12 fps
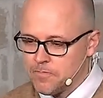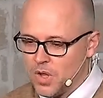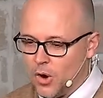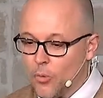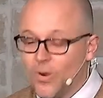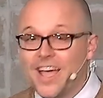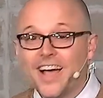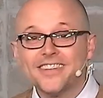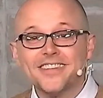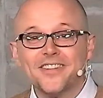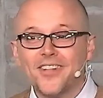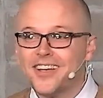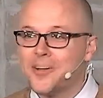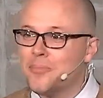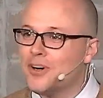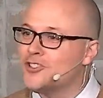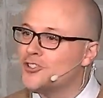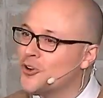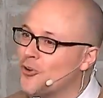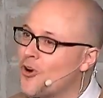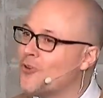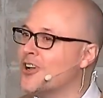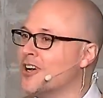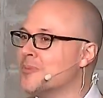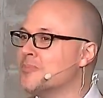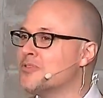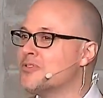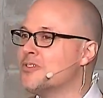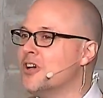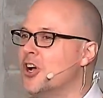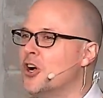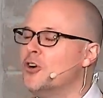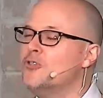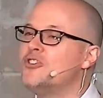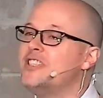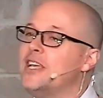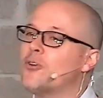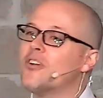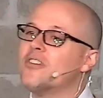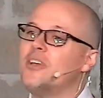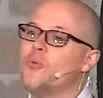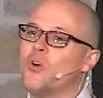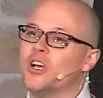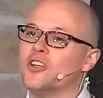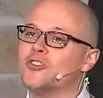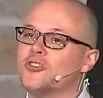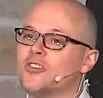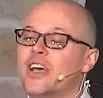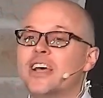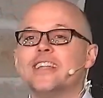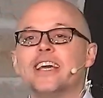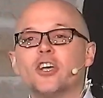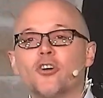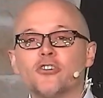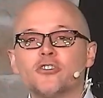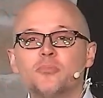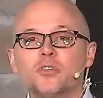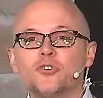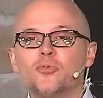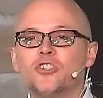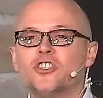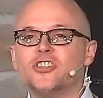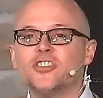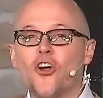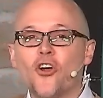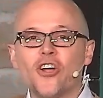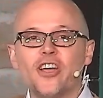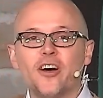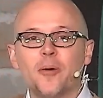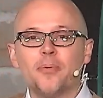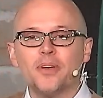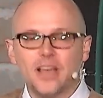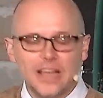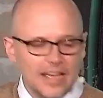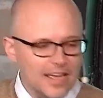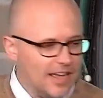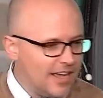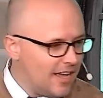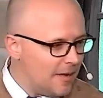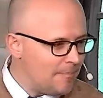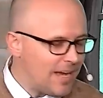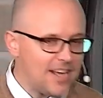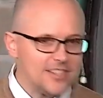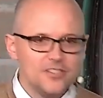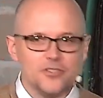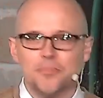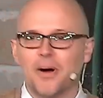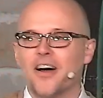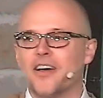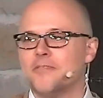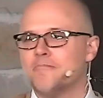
Are we acting like a bunch of grown-ups who secretly wish that Christmas would just hurry up and pass us by?